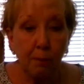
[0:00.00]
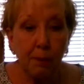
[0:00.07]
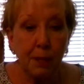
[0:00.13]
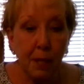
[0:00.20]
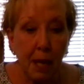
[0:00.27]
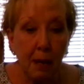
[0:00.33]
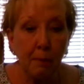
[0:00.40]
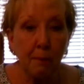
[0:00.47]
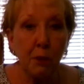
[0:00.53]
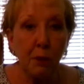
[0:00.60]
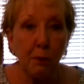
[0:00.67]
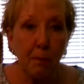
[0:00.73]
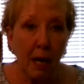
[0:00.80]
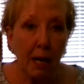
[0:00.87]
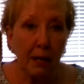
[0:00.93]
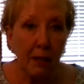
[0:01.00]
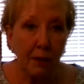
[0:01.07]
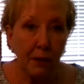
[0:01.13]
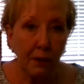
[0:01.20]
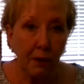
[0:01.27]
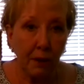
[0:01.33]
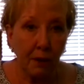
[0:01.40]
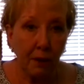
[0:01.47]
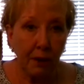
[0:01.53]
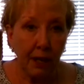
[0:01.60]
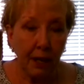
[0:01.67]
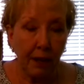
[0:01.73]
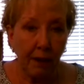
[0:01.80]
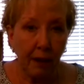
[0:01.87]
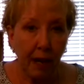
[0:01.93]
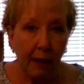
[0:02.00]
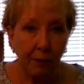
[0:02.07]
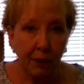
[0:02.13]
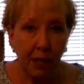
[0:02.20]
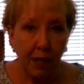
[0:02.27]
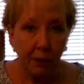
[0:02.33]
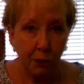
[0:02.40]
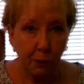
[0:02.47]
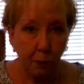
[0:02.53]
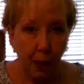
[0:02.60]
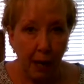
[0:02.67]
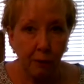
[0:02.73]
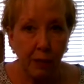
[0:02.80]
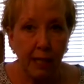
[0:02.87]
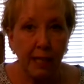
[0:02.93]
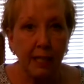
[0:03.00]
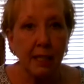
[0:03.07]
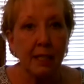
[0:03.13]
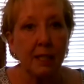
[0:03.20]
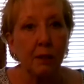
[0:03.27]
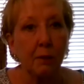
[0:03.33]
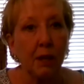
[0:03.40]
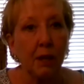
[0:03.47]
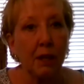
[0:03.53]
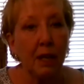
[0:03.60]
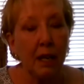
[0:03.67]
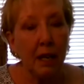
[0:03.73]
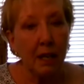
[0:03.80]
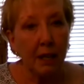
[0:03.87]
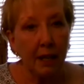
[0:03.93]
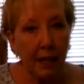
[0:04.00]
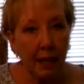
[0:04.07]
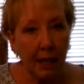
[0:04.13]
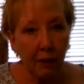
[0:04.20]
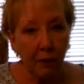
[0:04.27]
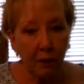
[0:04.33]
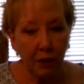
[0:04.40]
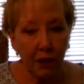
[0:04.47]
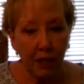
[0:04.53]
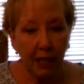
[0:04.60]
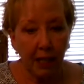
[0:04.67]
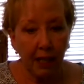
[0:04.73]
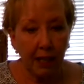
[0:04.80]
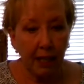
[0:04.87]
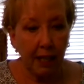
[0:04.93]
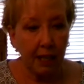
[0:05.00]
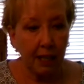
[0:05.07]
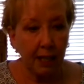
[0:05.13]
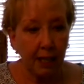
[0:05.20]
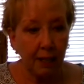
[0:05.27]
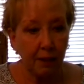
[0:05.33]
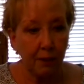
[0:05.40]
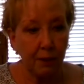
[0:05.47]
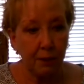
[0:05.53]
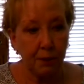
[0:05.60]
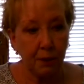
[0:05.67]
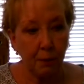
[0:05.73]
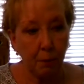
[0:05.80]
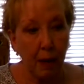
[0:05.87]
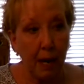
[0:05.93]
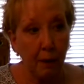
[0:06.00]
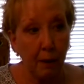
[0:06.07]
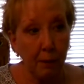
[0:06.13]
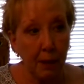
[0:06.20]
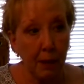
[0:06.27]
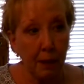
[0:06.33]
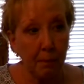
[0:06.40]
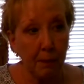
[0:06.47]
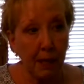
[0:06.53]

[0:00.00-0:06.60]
them to monitor their outside surroundings, the energy that is around them. It